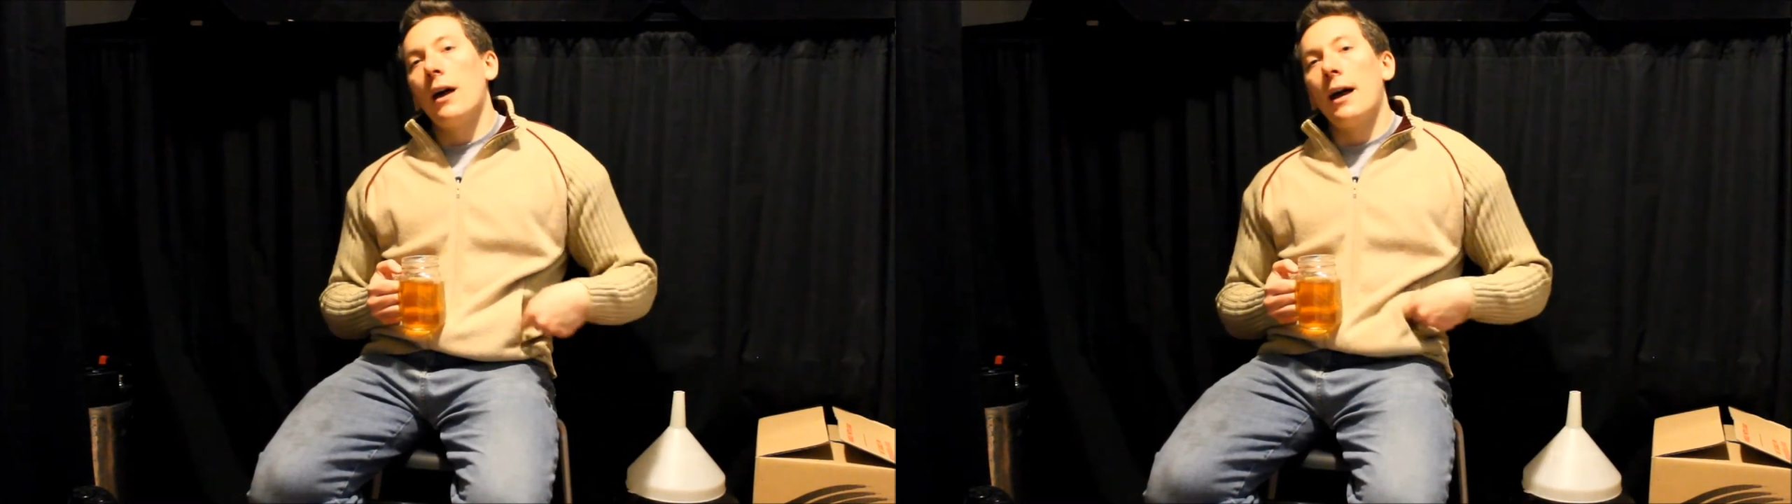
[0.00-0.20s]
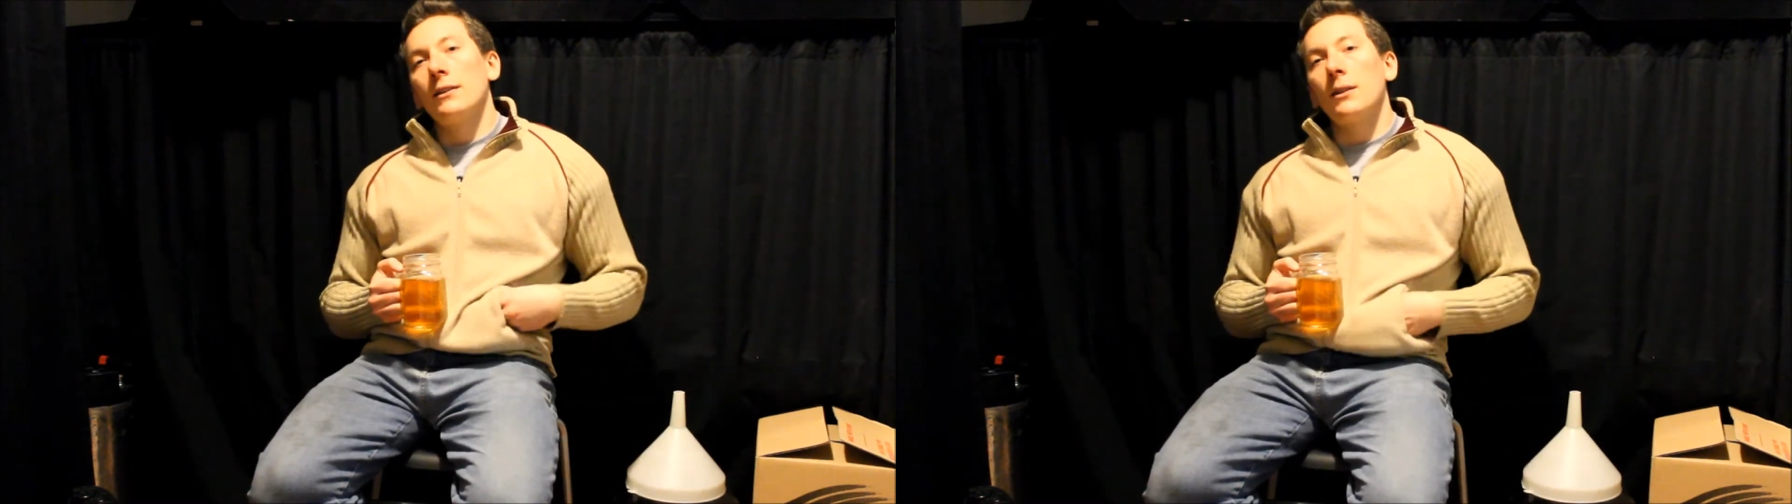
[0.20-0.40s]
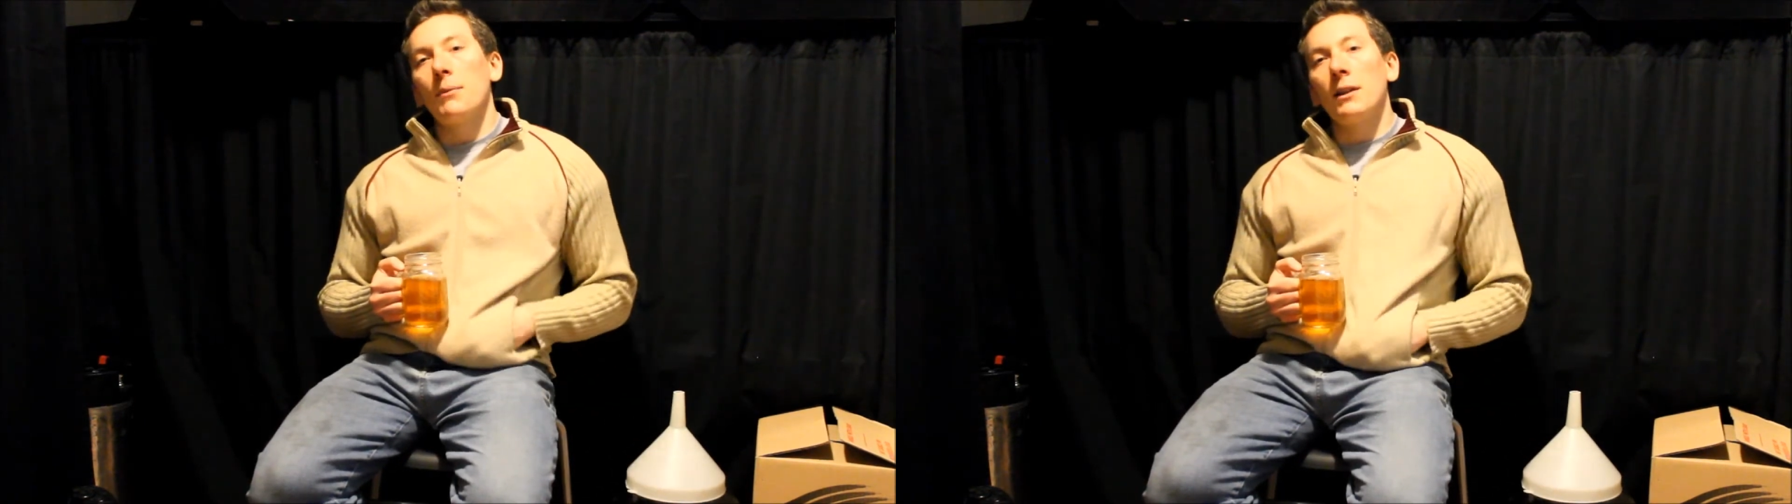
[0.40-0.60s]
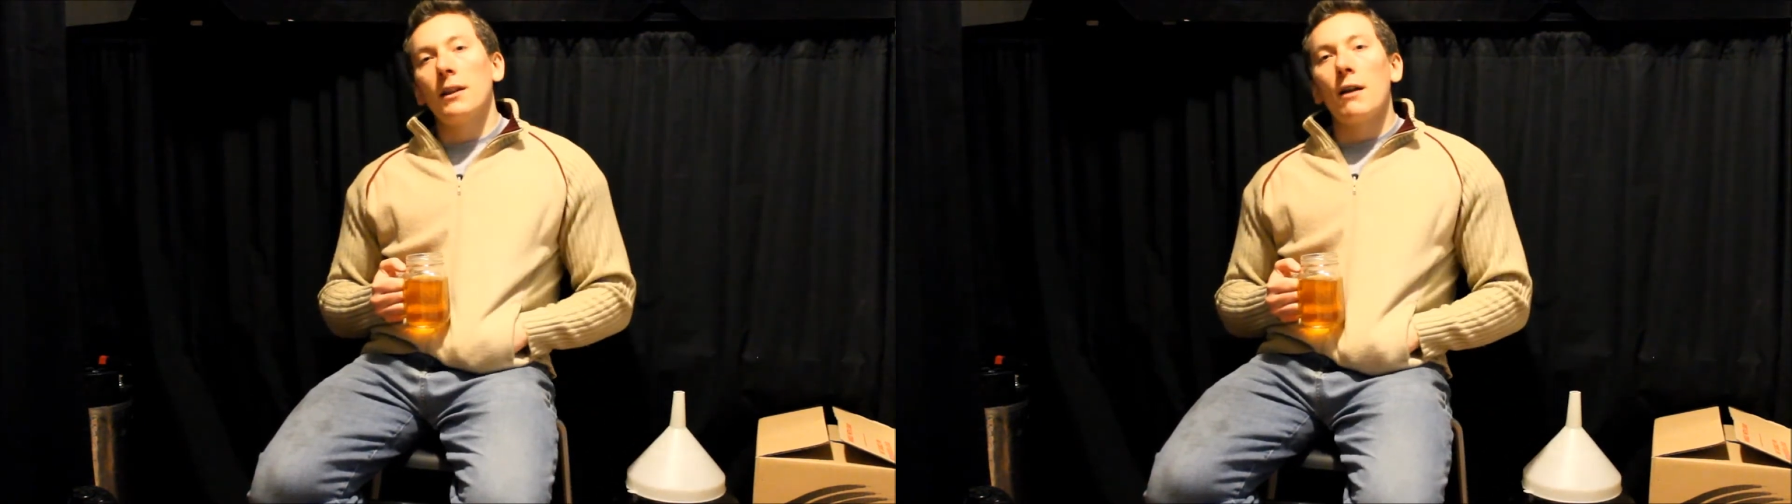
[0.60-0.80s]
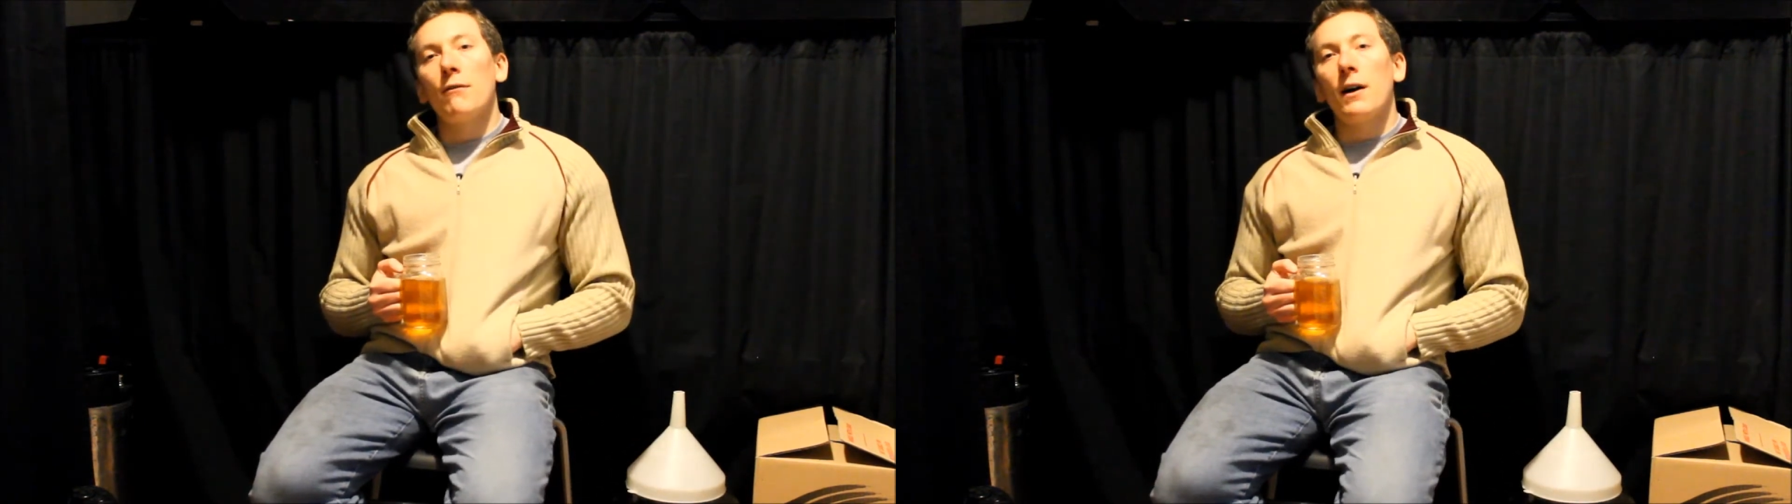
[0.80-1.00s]
and something
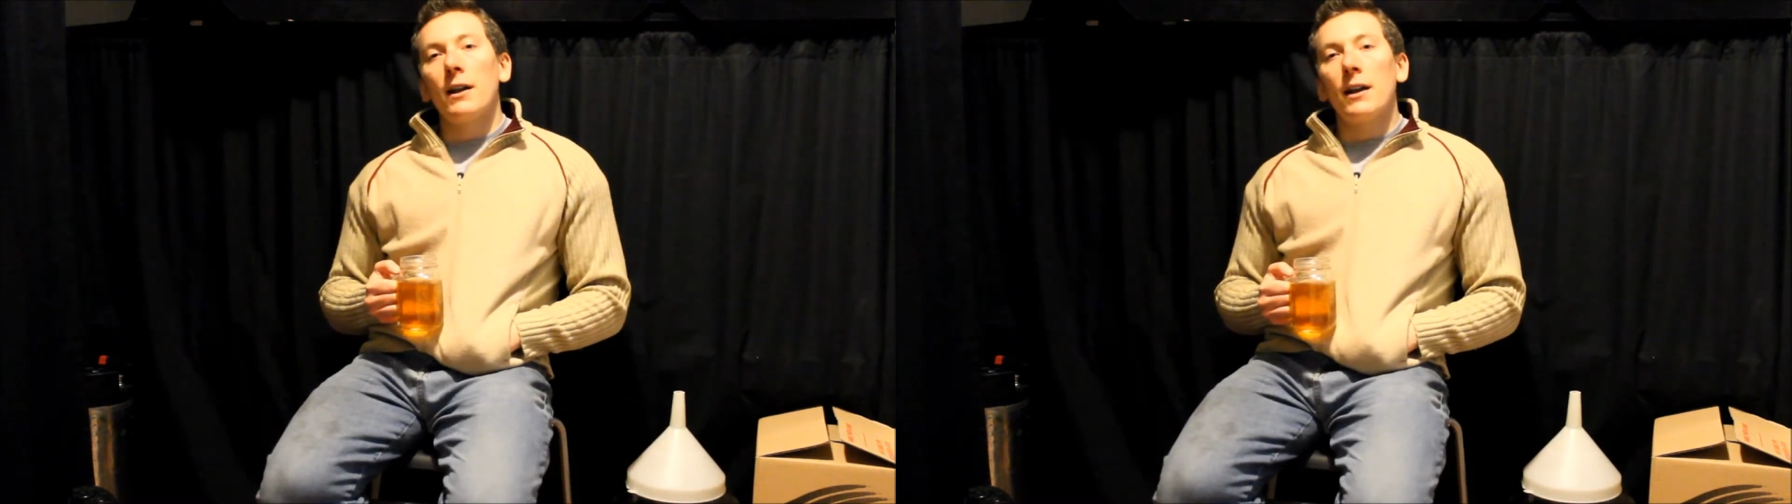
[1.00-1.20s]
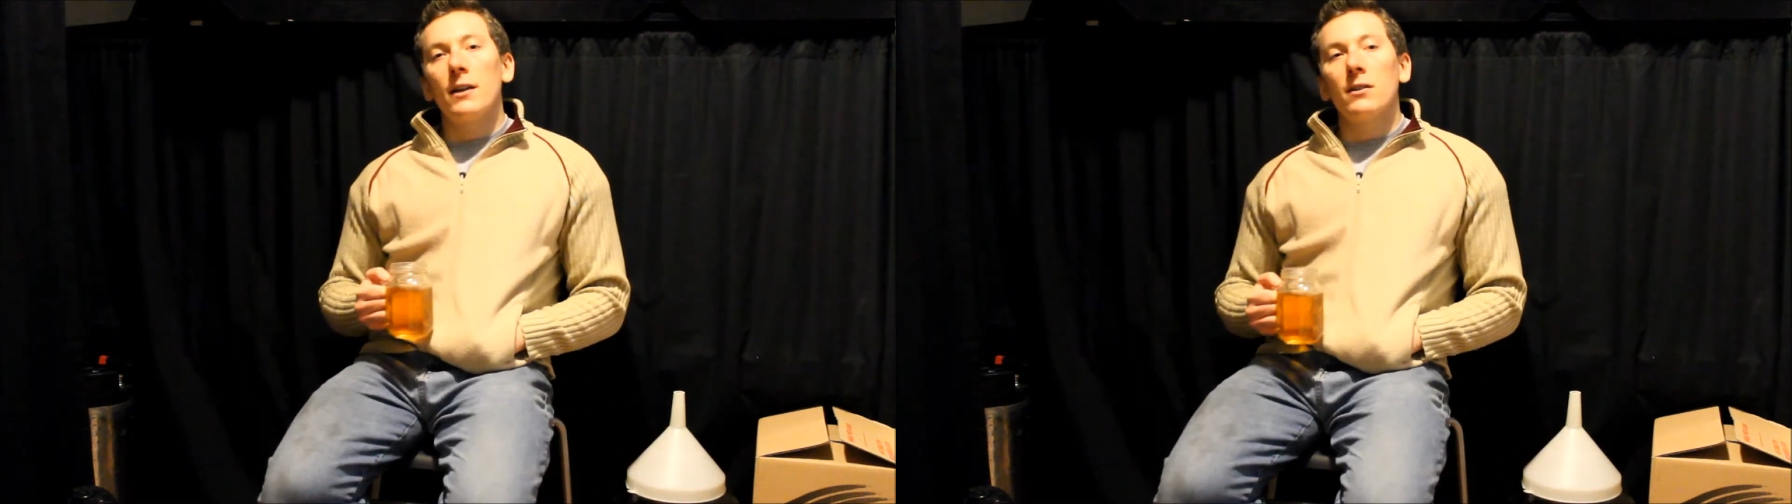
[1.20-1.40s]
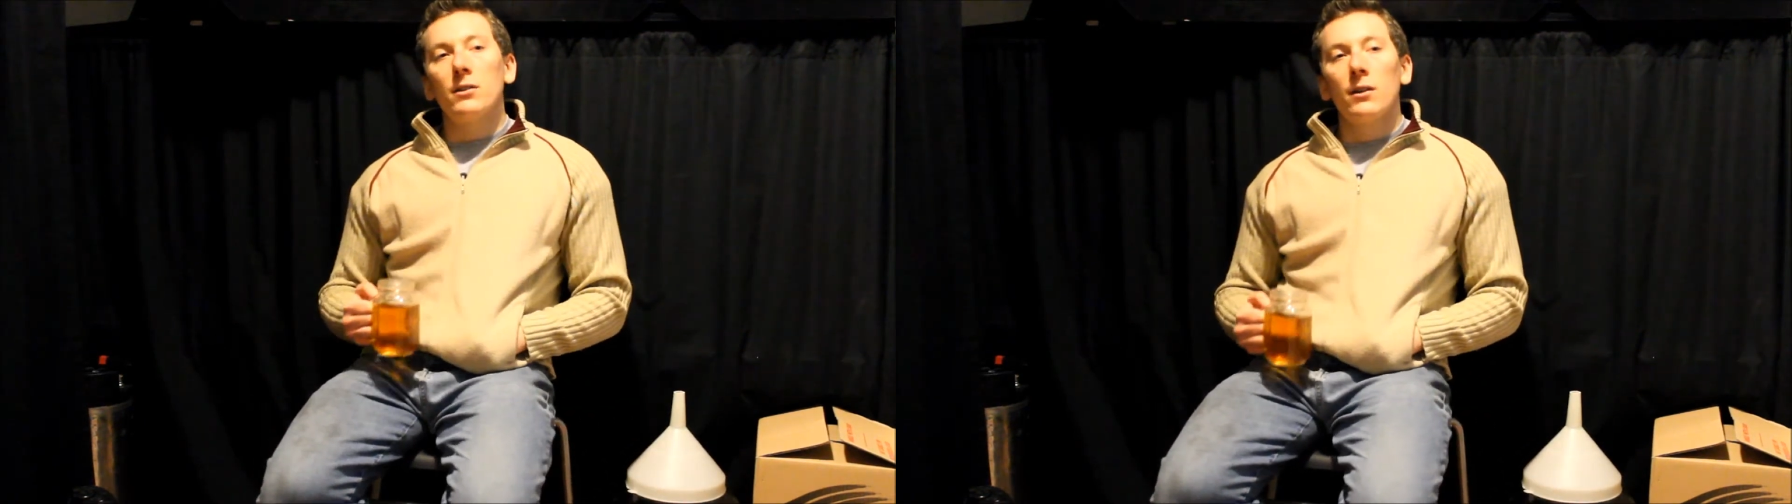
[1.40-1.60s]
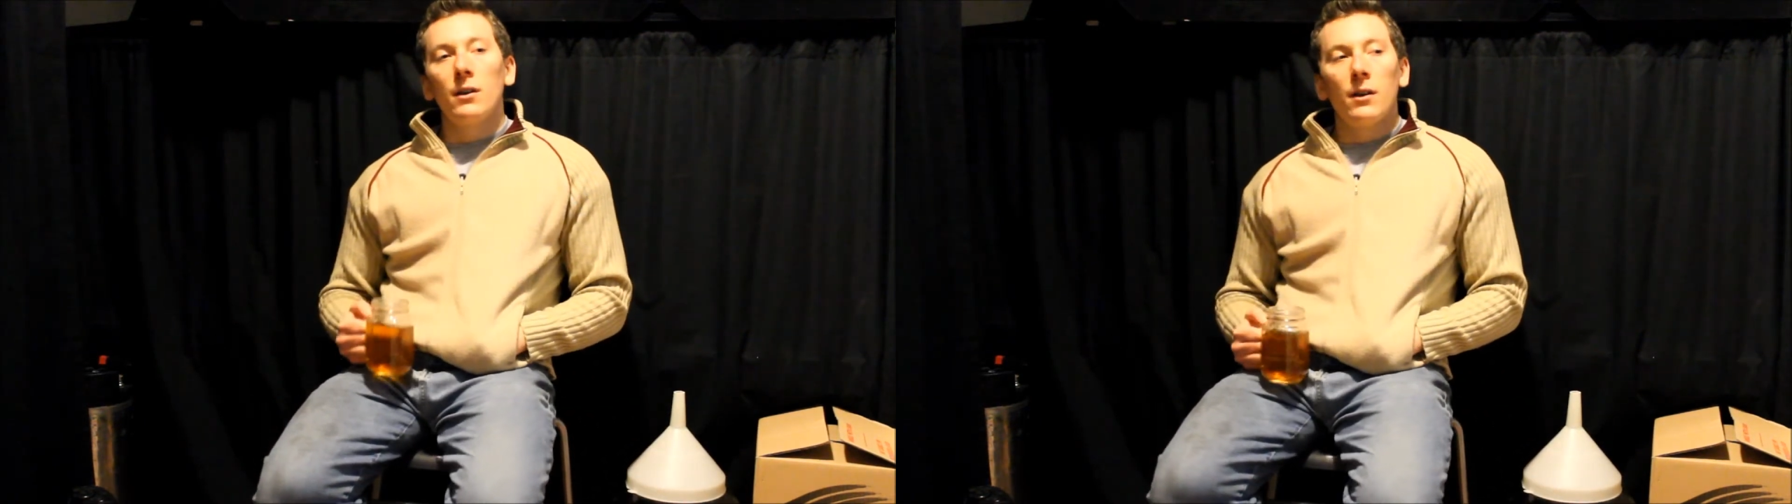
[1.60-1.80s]
that I find has,